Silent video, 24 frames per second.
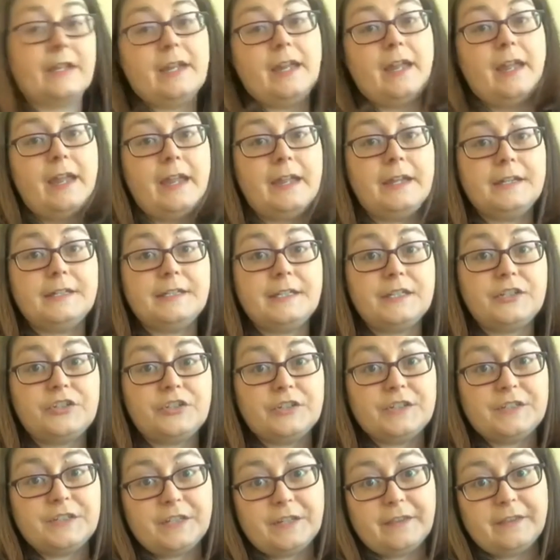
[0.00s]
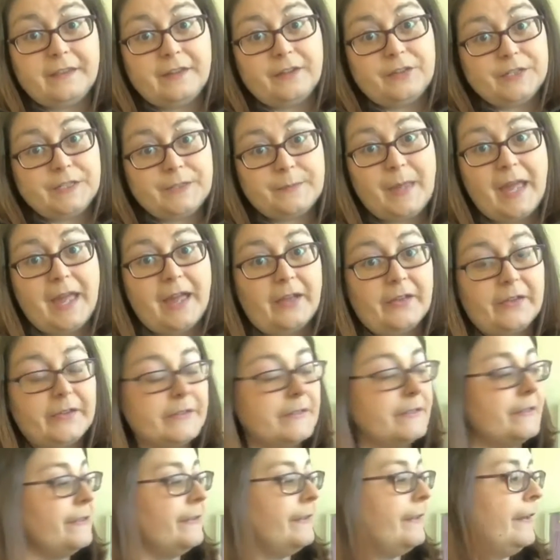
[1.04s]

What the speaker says: in addition to their smells.